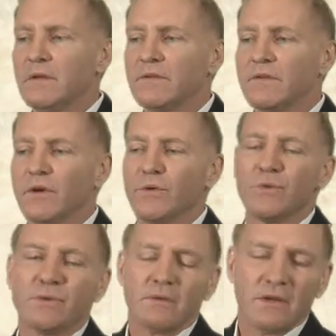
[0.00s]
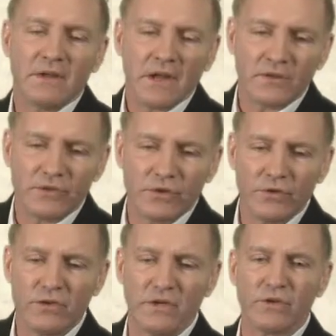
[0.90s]
So yes,
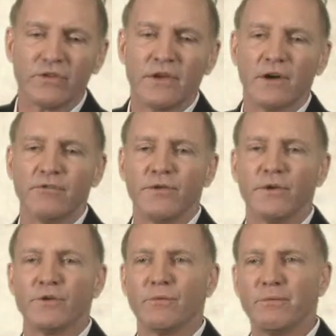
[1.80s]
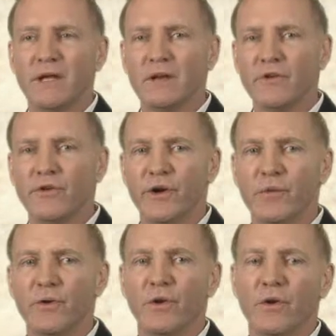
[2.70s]
using your cell phone or bending your
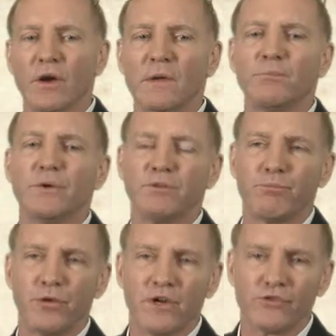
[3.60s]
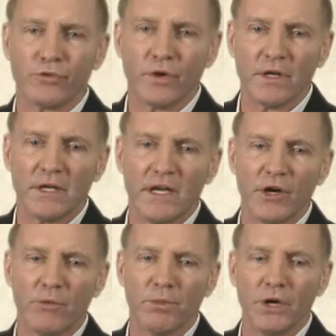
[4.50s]
elbow a lot puts pressure on the
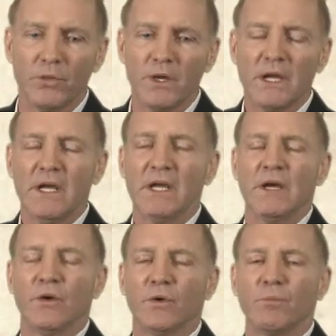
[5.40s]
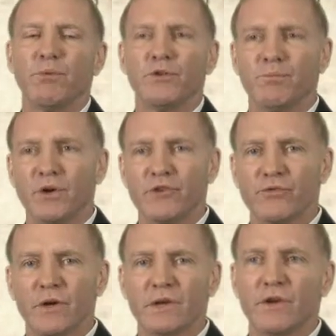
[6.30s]
elbow or puts
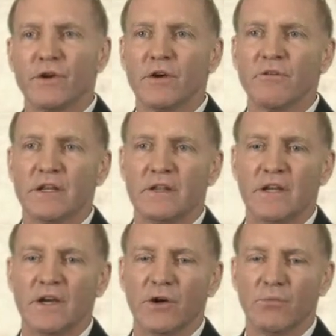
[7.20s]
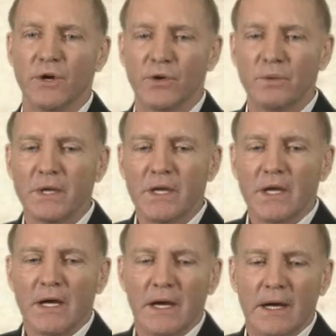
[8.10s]
pressure on the nerve at the elbow.
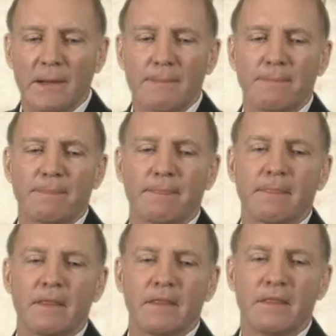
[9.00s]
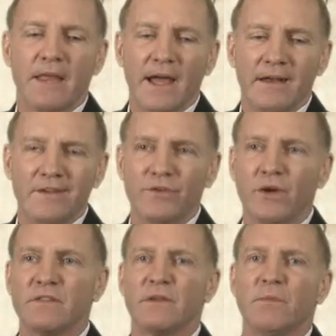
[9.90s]
That is
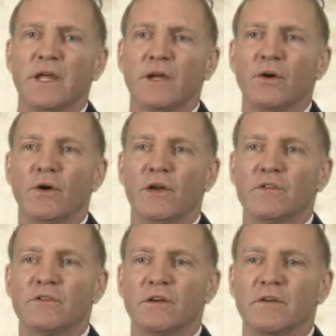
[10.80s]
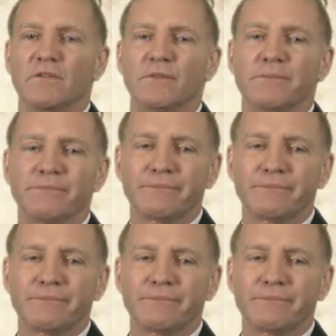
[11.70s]
not the main cause of